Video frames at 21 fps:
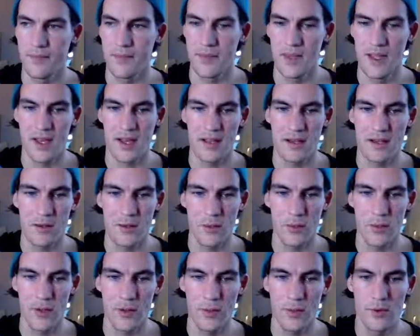And
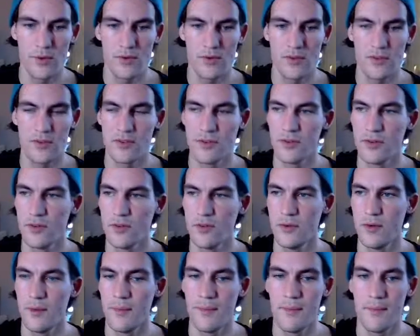we want
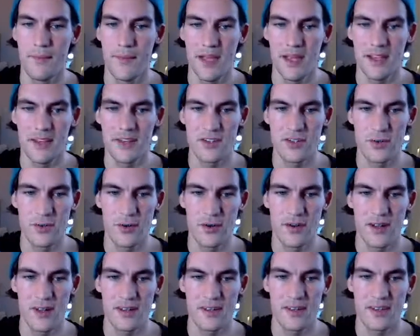to make sure
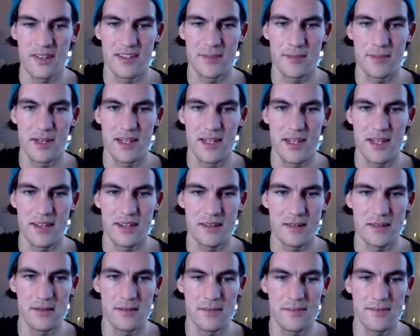that this plane
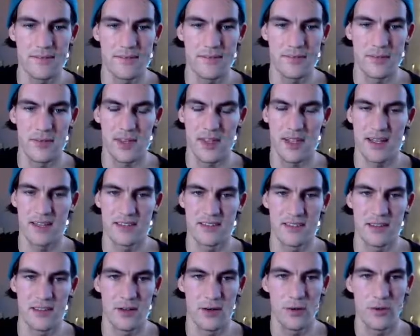is
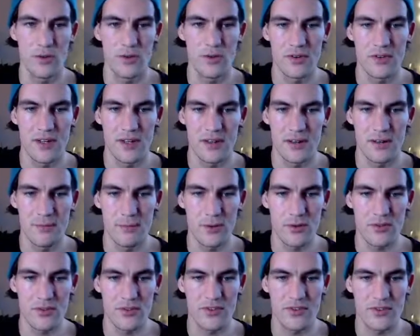lower than the
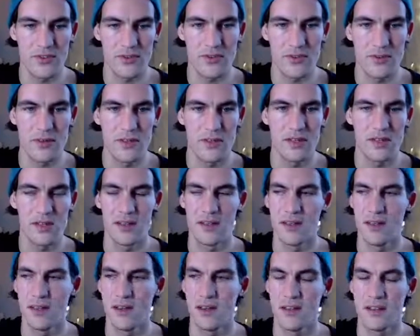box.
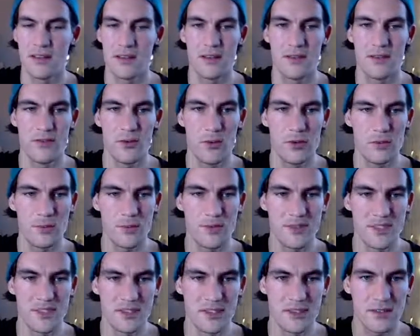And the default
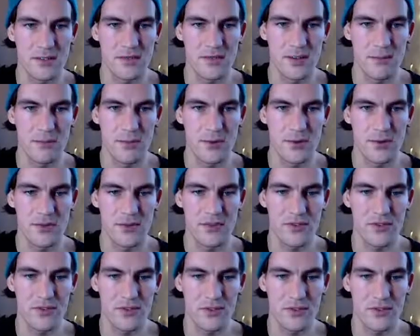position of the
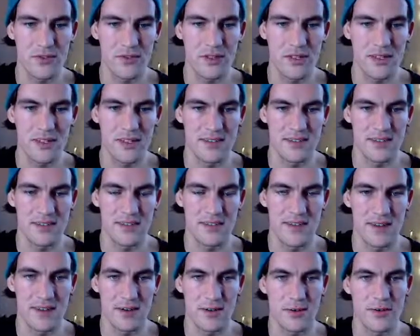box is
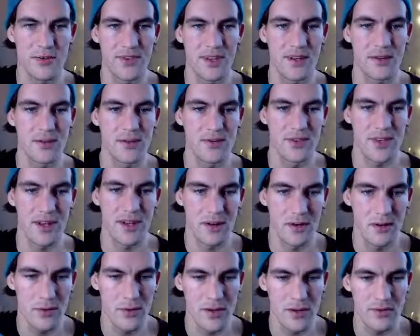0, 0,
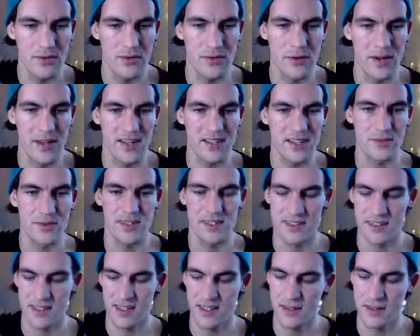0 for X, Y,
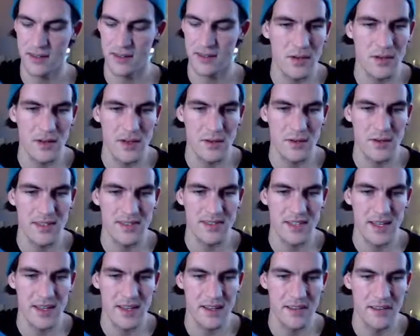Z. Now let's
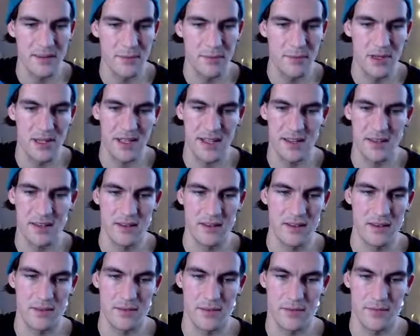add the plane
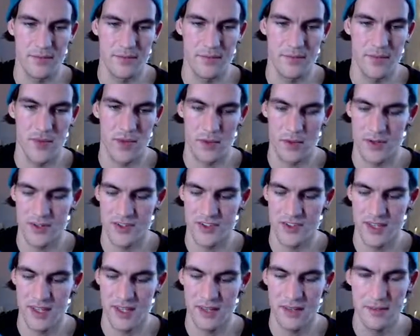to our
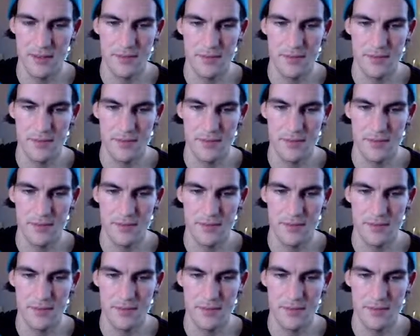scene.